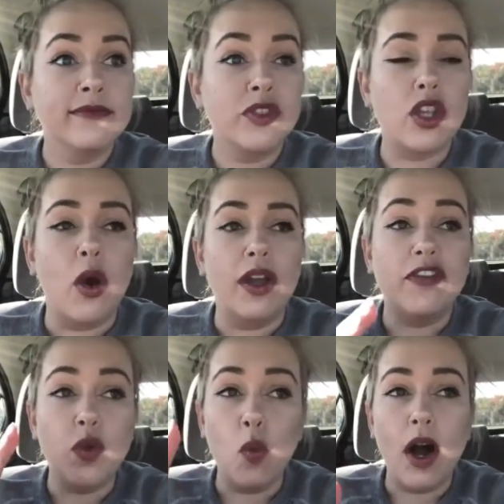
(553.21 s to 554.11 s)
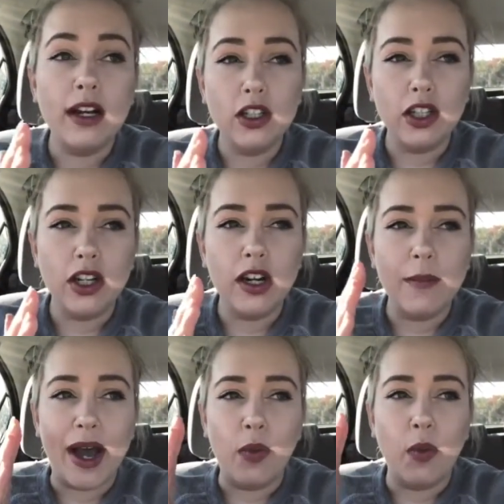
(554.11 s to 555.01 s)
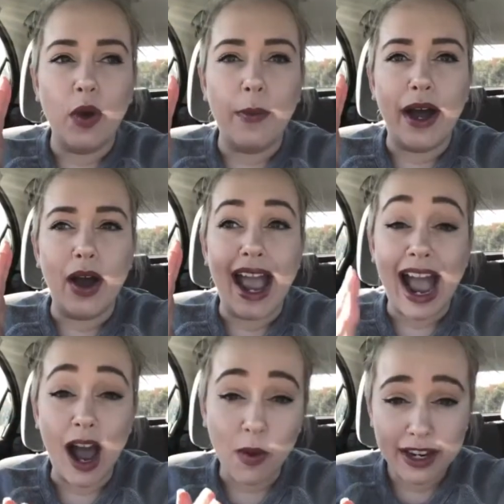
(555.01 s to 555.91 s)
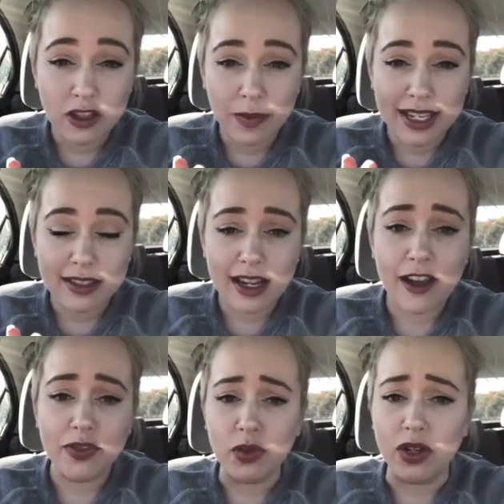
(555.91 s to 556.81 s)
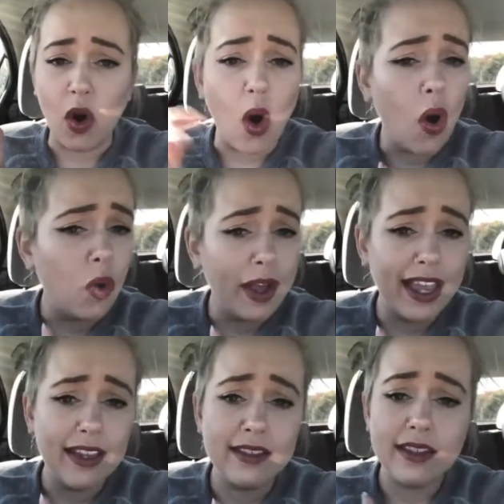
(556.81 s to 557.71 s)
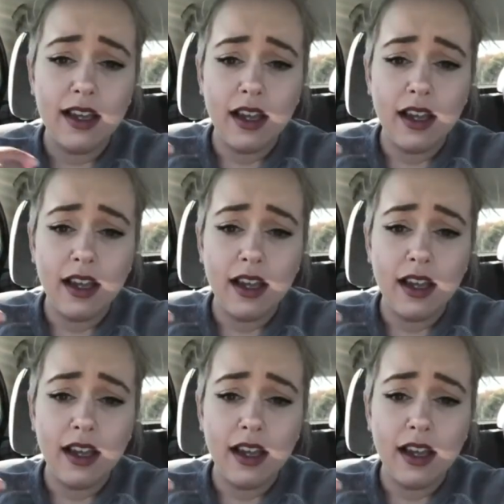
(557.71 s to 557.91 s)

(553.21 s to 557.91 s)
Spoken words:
So if you want to learn about how I do my stuff, you can always